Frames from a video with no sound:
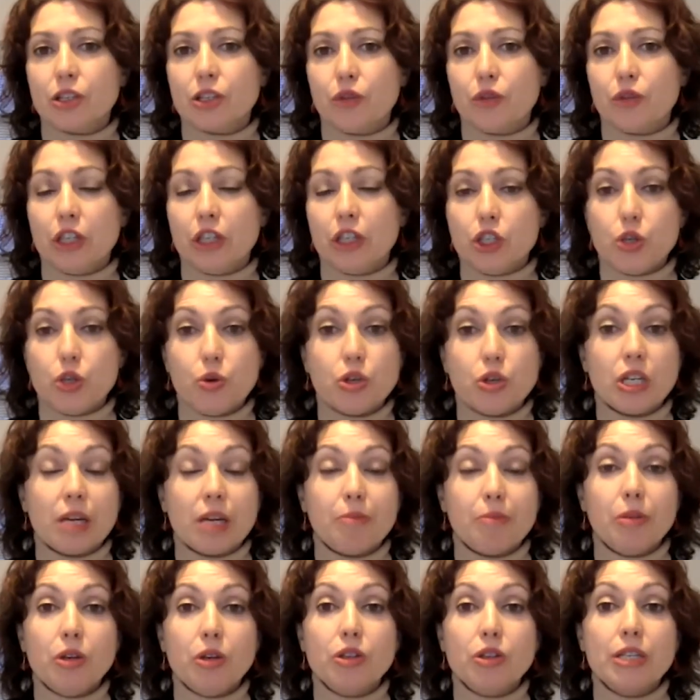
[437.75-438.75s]
of the Jewish
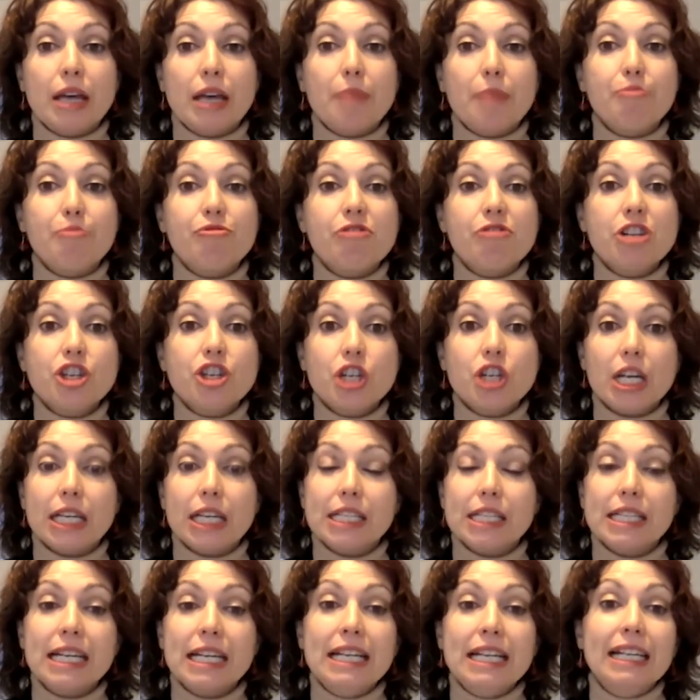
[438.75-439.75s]
community appreciates